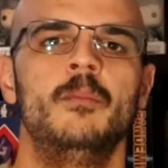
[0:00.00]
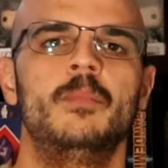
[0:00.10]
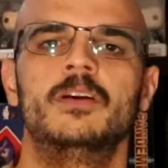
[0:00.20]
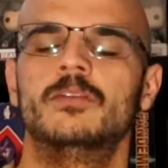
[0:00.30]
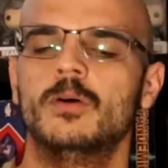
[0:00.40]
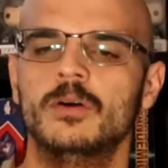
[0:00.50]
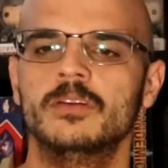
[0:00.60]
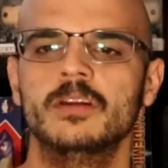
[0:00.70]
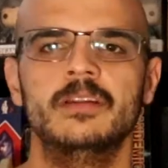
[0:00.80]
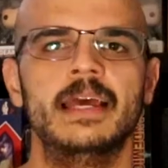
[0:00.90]
Because all it's
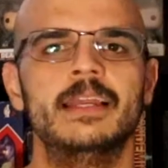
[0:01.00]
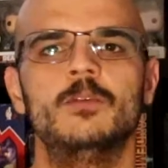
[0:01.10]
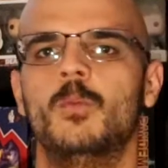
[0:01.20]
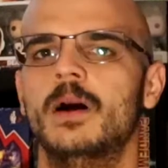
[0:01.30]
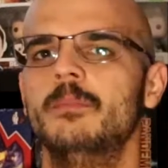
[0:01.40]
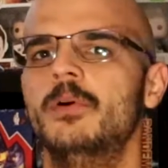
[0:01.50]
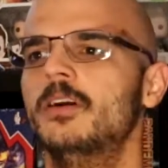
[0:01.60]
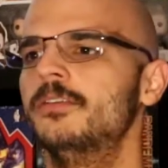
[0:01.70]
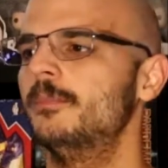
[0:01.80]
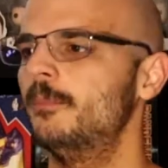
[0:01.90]
going to take is one
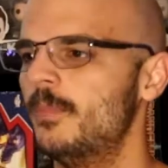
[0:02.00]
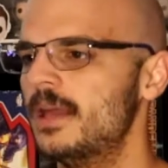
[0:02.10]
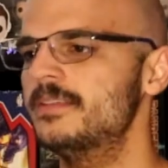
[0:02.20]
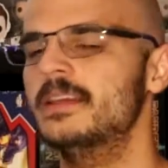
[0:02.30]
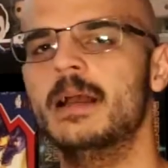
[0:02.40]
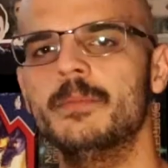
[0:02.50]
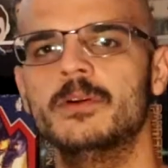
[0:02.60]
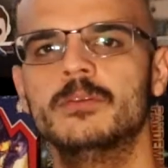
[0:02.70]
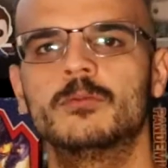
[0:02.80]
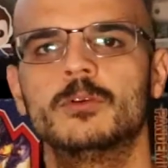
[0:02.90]
person messing up
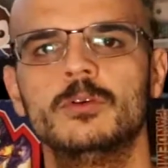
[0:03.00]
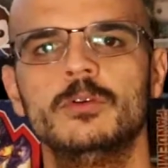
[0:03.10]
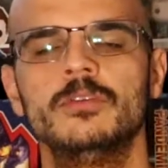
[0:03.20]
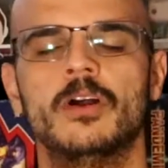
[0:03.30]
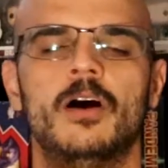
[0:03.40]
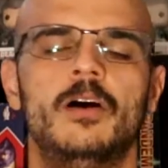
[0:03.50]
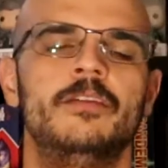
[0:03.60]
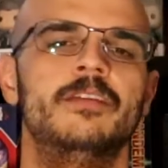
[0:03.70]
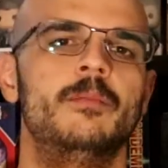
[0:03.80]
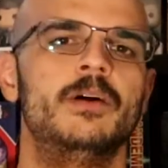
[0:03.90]
those rules on
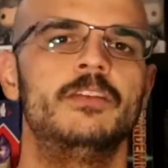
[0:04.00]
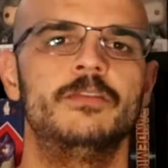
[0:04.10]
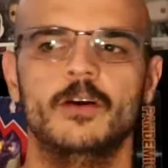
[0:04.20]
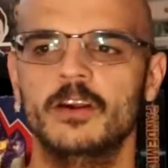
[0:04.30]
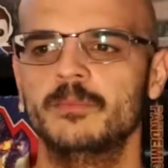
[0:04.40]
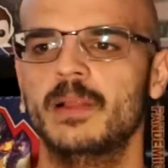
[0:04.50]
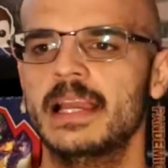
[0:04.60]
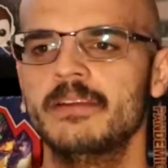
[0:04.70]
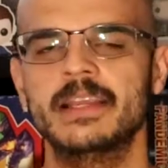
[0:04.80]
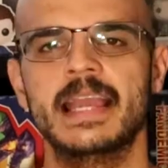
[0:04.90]
someone's first
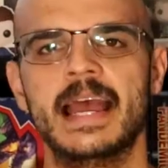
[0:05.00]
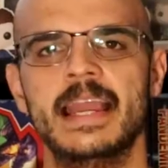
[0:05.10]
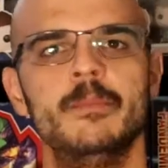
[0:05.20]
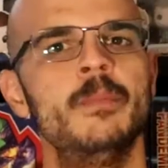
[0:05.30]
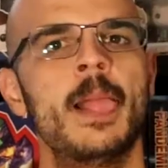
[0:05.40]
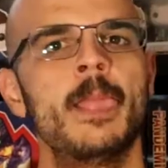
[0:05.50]
play of a game.